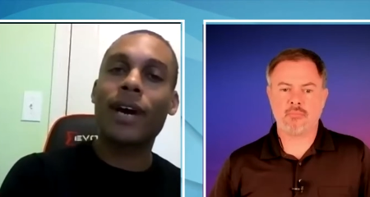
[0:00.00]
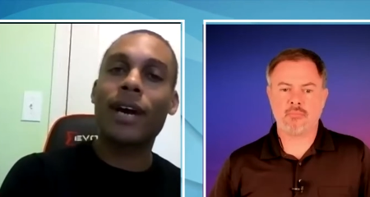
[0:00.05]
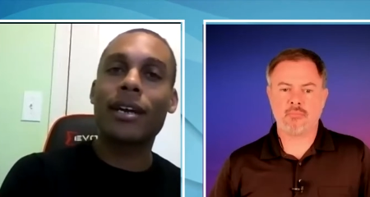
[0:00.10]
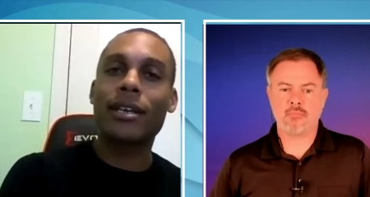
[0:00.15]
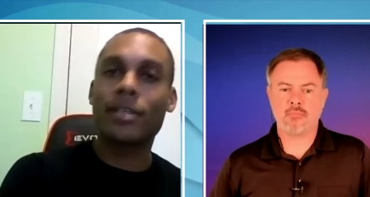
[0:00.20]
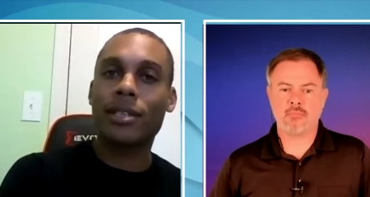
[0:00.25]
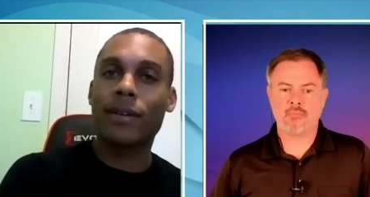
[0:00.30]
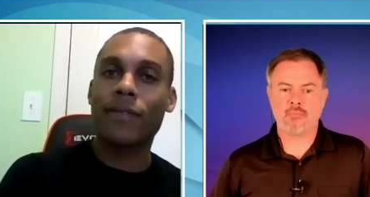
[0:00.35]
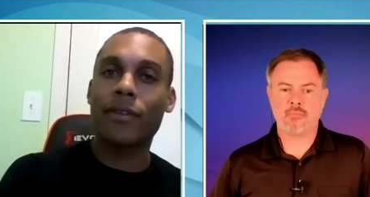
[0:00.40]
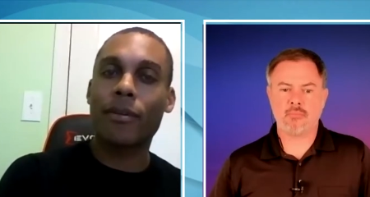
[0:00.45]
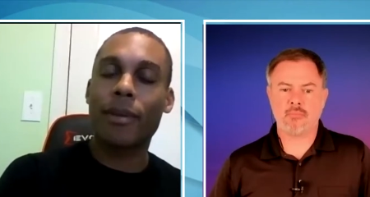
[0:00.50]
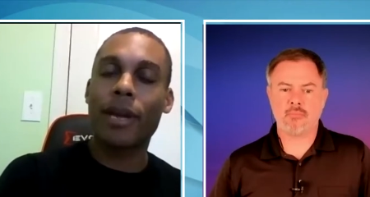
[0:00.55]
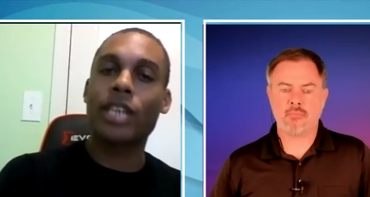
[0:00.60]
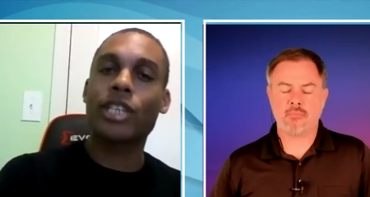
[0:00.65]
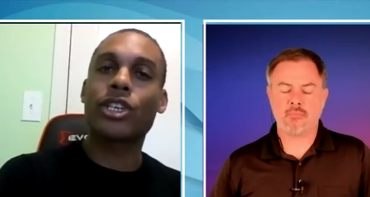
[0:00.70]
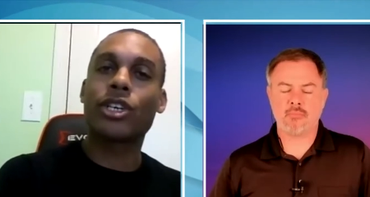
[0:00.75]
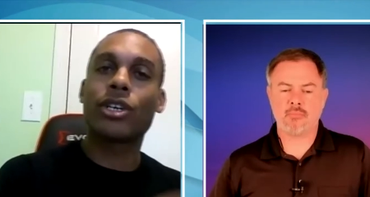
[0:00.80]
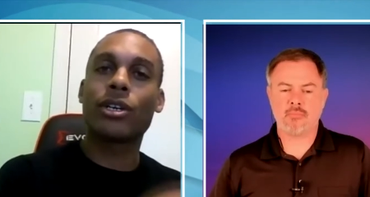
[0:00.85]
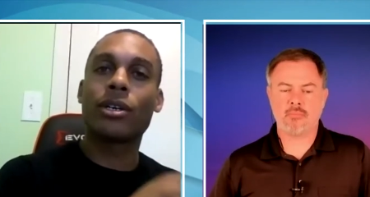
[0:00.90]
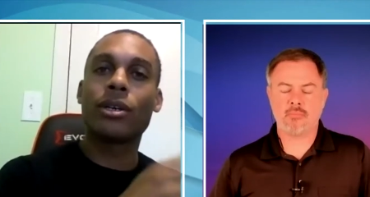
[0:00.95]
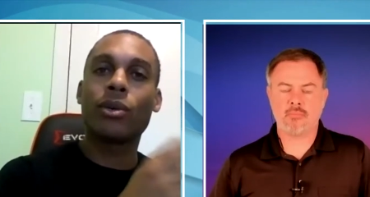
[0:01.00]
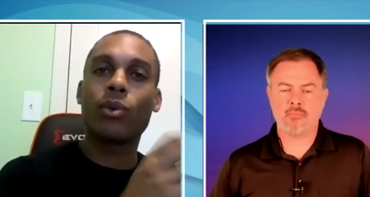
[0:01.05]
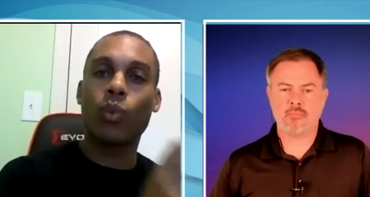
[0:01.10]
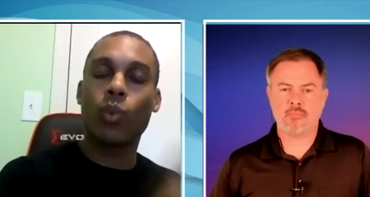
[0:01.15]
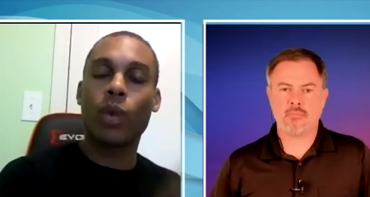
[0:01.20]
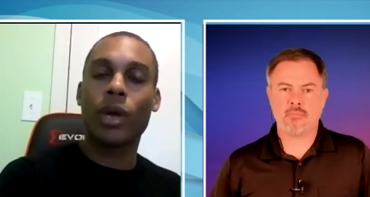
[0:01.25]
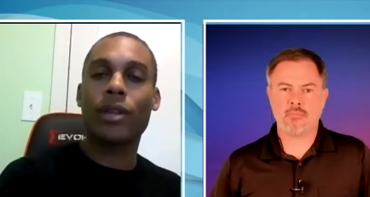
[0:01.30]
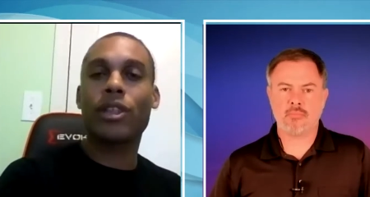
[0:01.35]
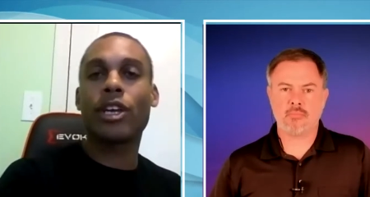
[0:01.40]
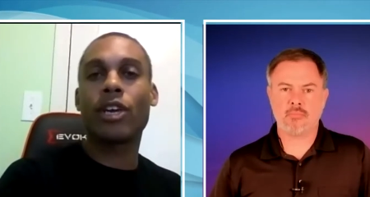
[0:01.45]
Speaker 1: this information
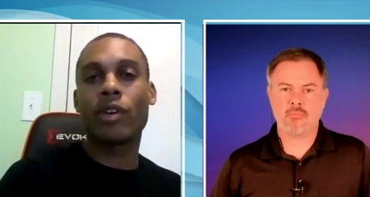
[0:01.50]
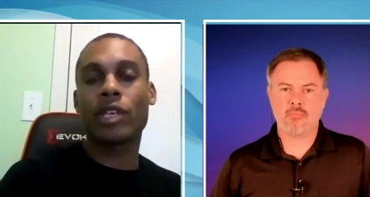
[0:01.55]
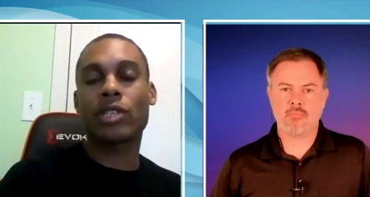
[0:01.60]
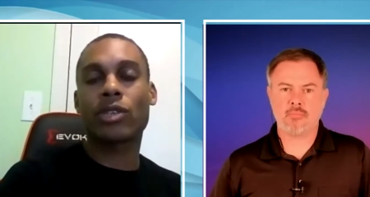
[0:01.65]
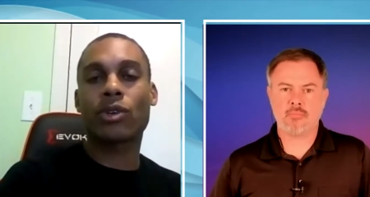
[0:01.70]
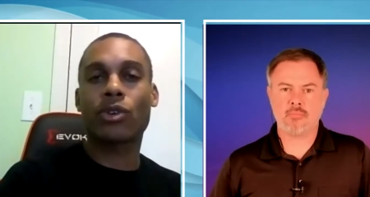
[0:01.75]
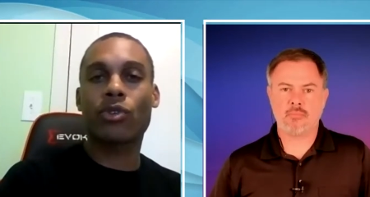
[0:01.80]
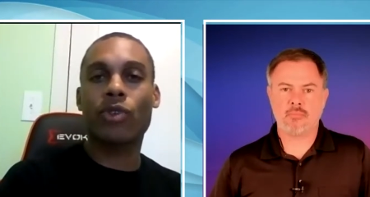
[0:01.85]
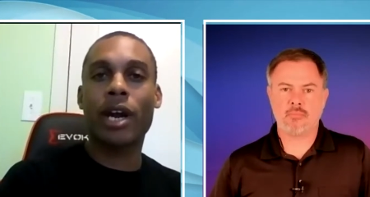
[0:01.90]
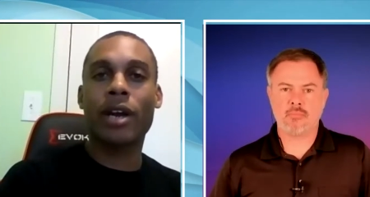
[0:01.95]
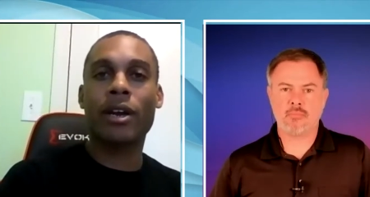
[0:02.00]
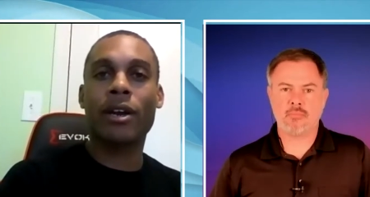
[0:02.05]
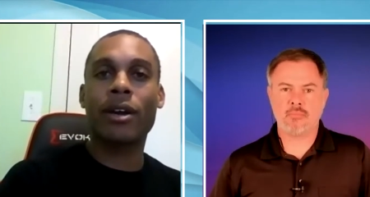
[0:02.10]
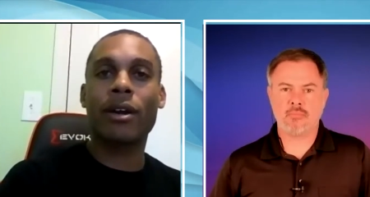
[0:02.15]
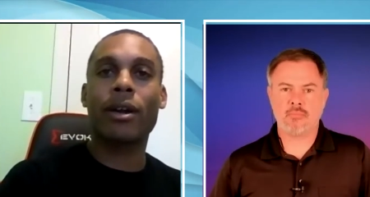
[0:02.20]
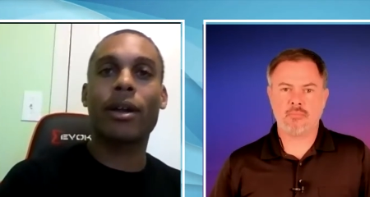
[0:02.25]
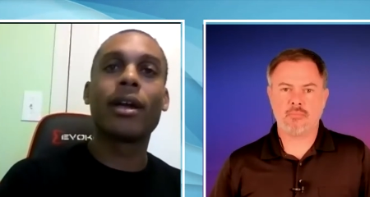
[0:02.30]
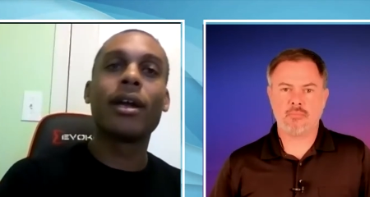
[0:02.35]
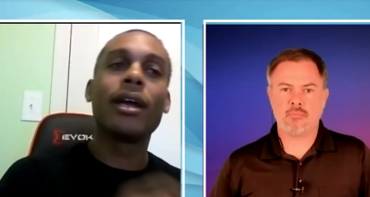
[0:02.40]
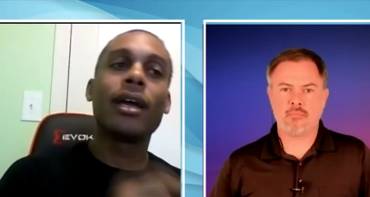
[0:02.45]
with the original creditor.